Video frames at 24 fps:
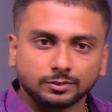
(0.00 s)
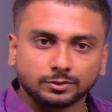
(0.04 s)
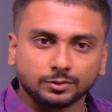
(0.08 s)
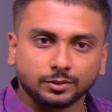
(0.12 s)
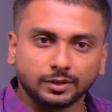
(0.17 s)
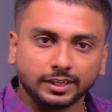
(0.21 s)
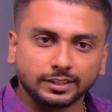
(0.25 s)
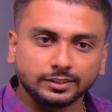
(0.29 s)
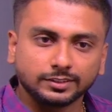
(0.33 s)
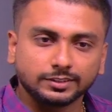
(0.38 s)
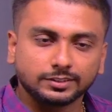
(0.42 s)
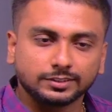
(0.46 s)
So
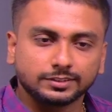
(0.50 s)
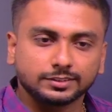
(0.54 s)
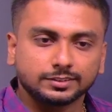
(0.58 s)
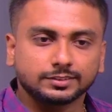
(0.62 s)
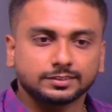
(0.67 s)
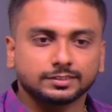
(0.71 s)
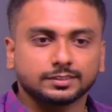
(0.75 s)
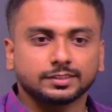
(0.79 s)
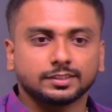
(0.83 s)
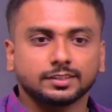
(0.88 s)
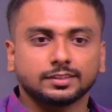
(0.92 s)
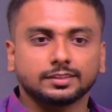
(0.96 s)
hence,
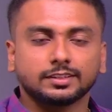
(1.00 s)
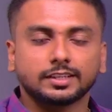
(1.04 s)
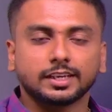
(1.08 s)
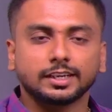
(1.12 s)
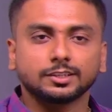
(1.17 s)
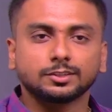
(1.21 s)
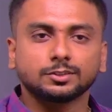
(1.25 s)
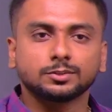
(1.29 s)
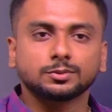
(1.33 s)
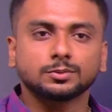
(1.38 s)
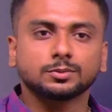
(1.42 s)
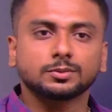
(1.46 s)

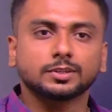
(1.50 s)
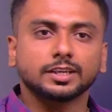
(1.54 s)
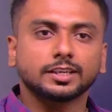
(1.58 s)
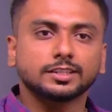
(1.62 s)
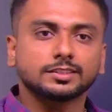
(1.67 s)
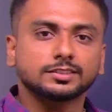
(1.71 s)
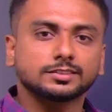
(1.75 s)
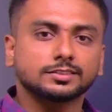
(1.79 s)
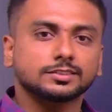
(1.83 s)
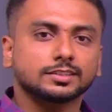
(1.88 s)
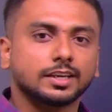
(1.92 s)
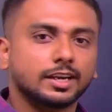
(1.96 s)
thank you
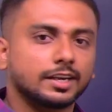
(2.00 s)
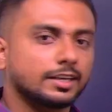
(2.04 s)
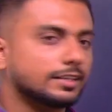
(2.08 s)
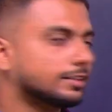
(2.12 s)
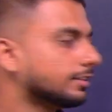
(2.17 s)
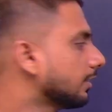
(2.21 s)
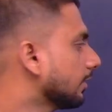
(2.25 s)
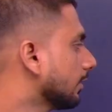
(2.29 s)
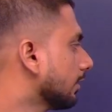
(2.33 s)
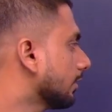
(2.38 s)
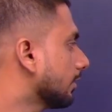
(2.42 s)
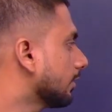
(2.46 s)
guys. I
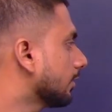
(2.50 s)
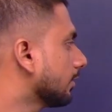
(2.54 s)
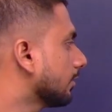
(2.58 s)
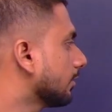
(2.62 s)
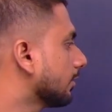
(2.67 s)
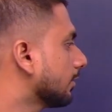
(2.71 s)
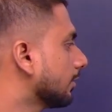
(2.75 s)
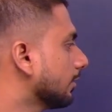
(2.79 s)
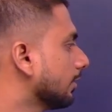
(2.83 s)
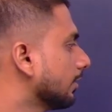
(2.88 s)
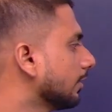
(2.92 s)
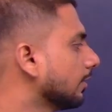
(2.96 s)
think
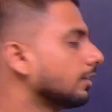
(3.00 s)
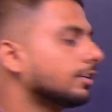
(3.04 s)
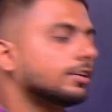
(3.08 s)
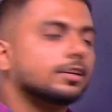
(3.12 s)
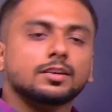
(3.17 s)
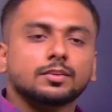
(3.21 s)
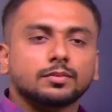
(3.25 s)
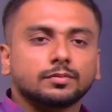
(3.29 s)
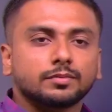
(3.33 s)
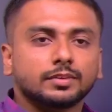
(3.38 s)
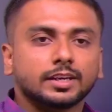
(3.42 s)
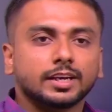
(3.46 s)

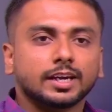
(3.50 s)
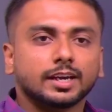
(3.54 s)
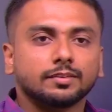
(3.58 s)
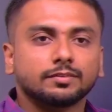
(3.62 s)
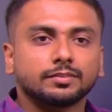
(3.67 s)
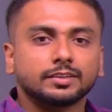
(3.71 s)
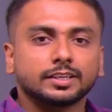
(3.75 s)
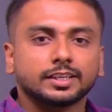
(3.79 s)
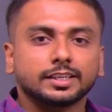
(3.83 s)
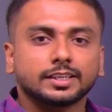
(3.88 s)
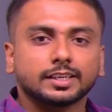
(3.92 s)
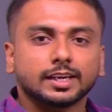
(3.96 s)
we have
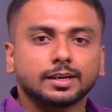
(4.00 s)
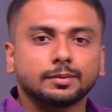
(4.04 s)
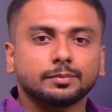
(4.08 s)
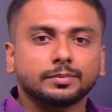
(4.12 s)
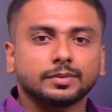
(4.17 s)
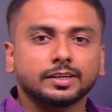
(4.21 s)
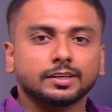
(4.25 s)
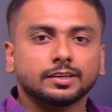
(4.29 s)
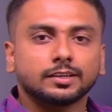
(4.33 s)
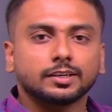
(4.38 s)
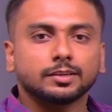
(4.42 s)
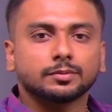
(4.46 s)

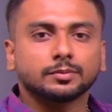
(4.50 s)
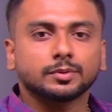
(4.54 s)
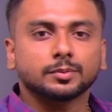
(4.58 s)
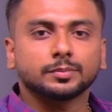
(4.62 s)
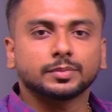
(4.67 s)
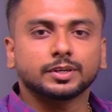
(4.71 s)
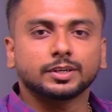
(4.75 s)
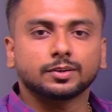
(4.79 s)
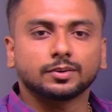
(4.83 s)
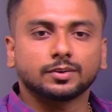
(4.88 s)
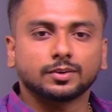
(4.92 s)
recapped and remembered